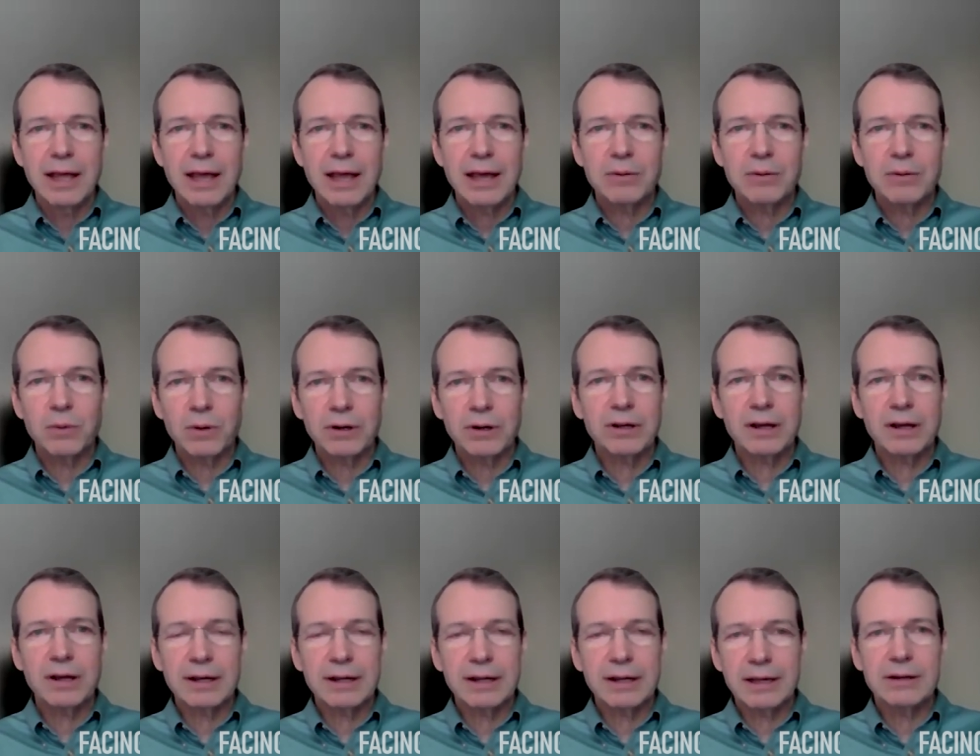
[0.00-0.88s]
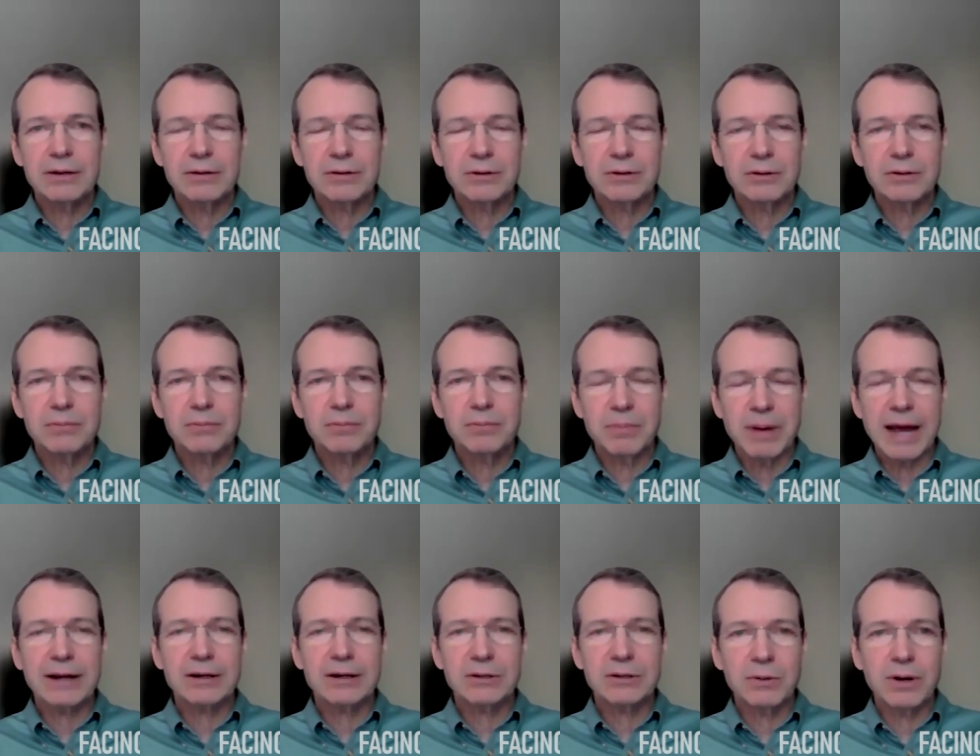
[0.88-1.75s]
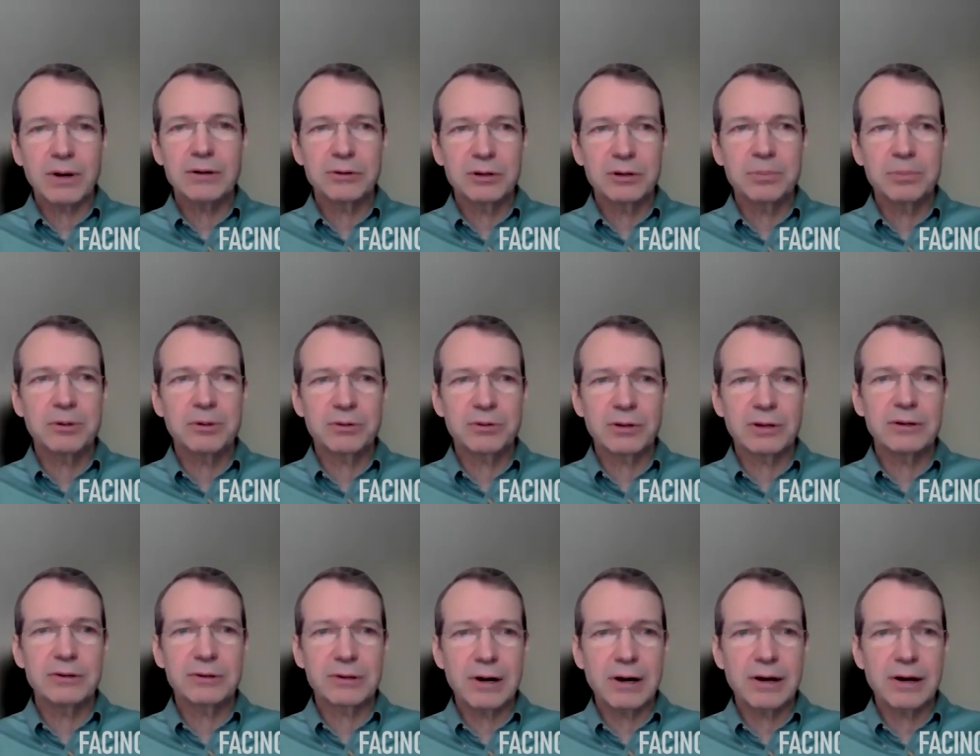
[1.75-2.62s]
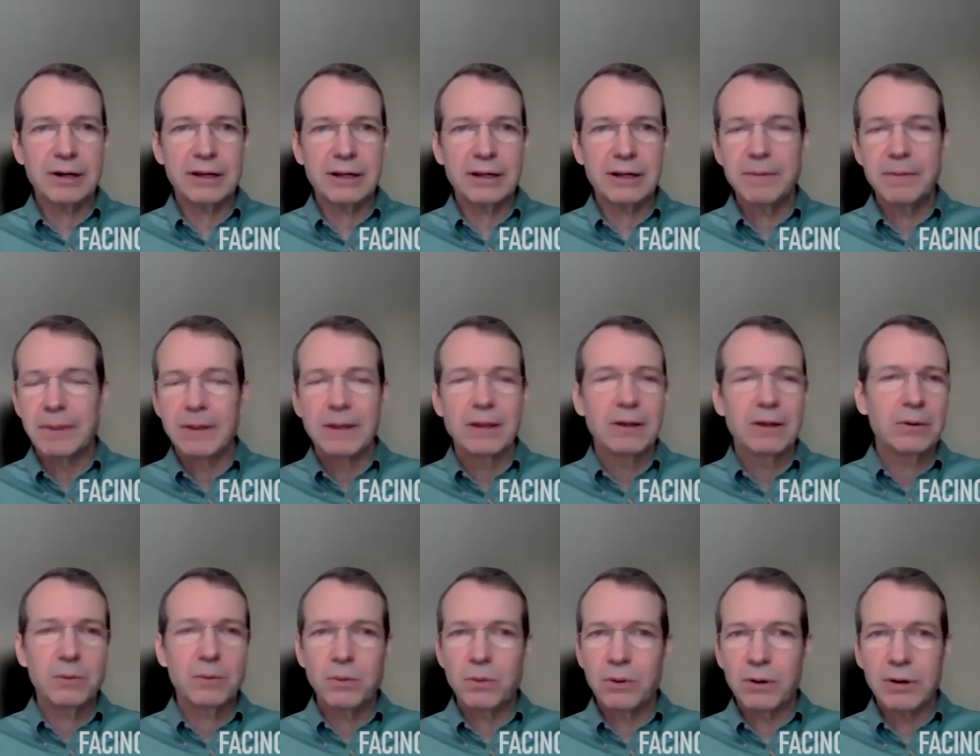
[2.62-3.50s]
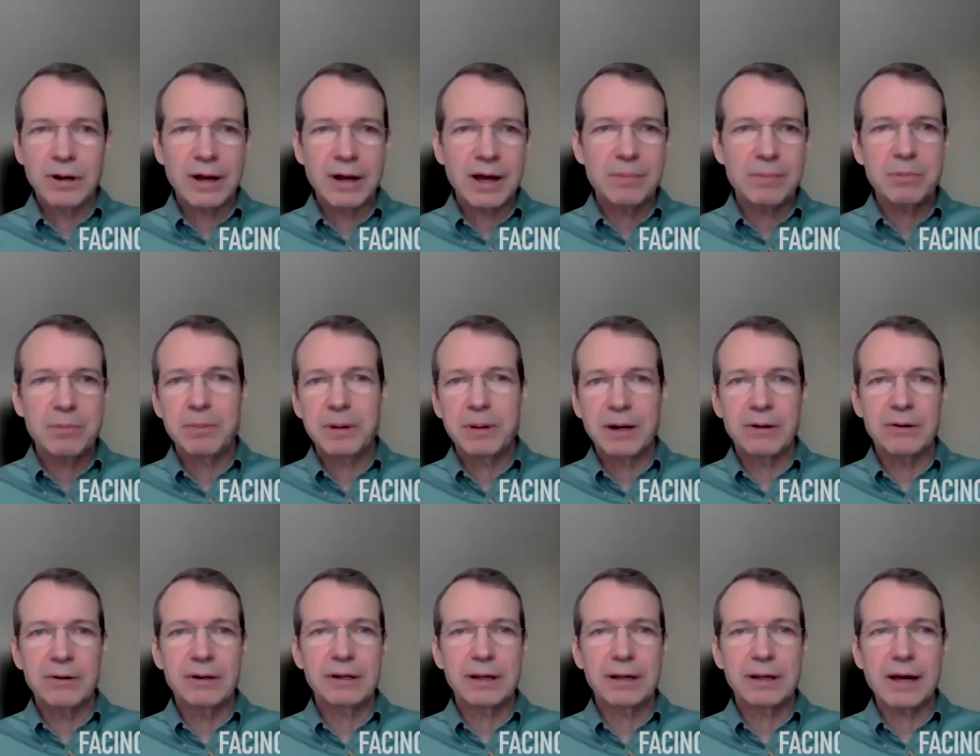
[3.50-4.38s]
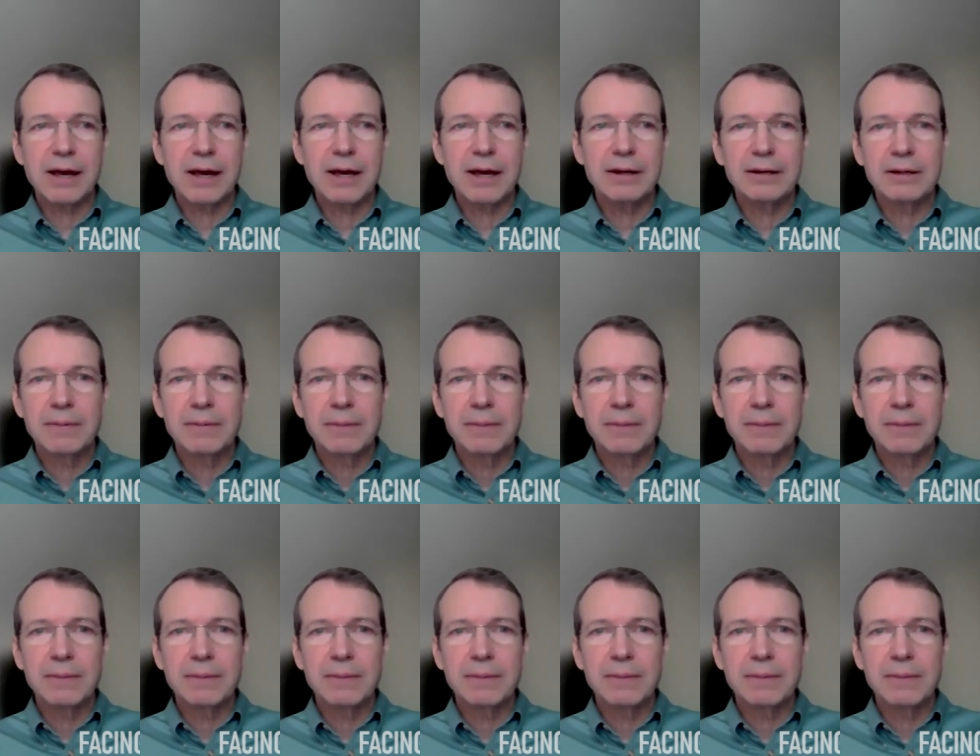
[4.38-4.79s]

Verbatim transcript: and we're going to get back to our 2% target, we're not prepared to cut.